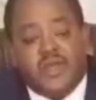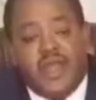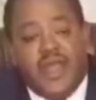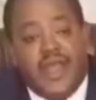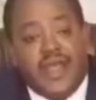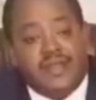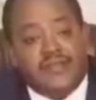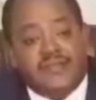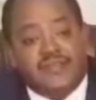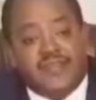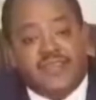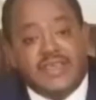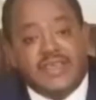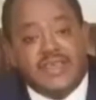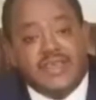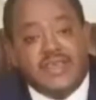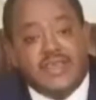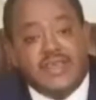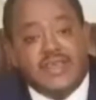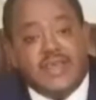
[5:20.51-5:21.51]
and
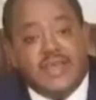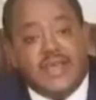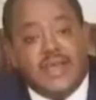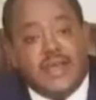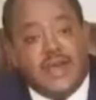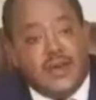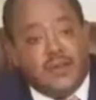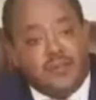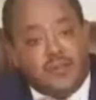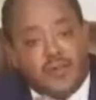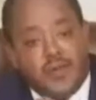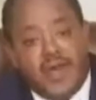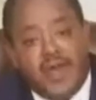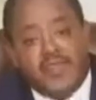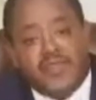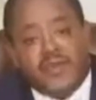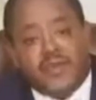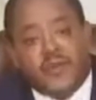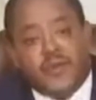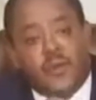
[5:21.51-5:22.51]
see a
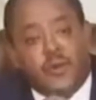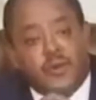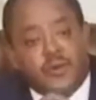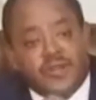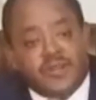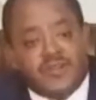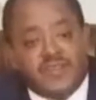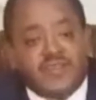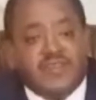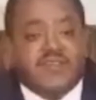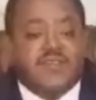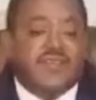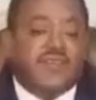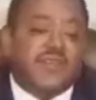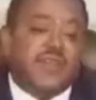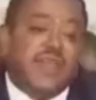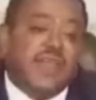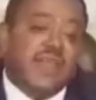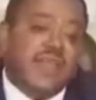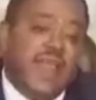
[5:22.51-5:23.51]
brother or a sister
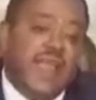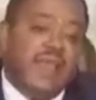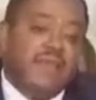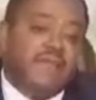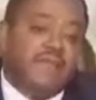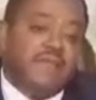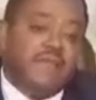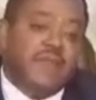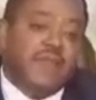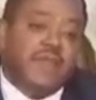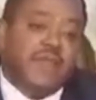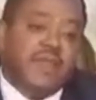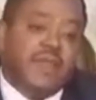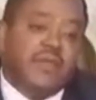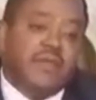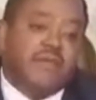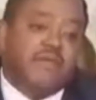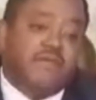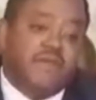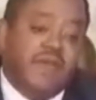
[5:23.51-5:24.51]
in
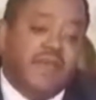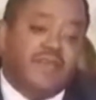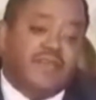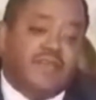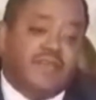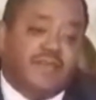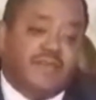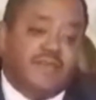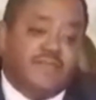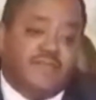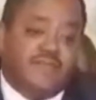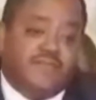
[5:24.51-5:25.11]
every face.